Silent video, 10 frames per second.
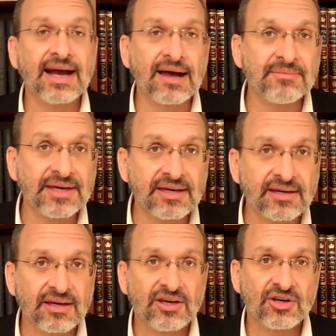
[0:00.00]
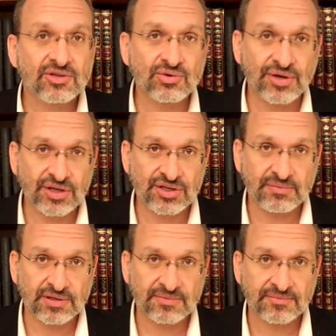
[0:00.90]
coming to
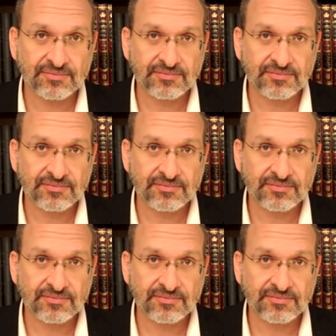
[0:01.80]
Egypt.